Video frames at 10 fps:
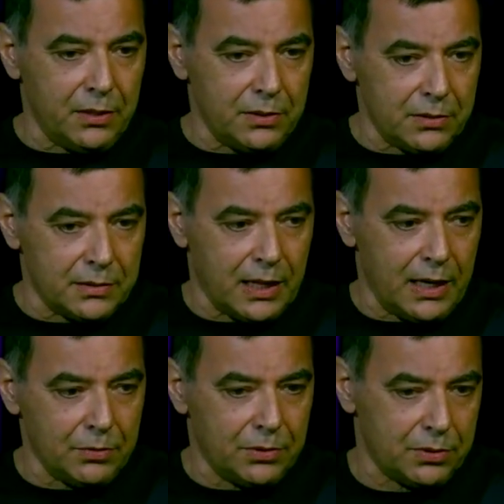learned
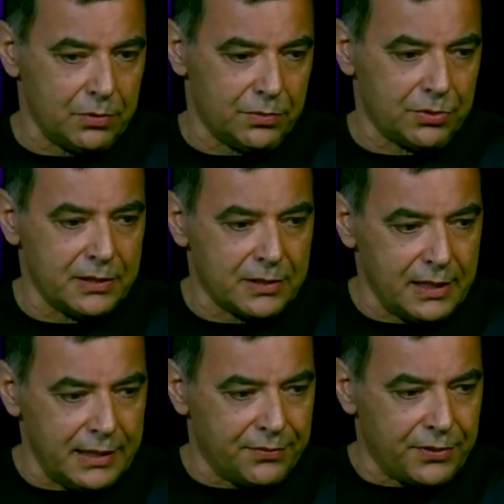how to
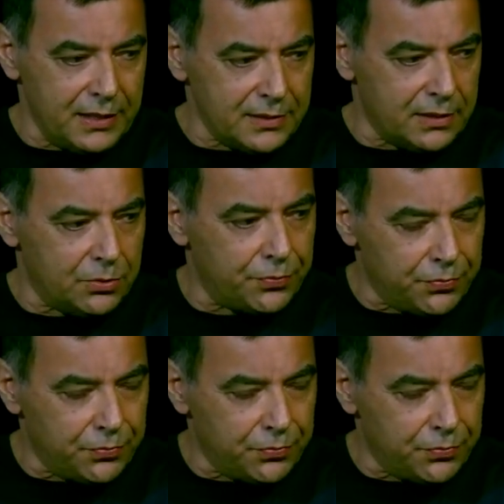translate things into,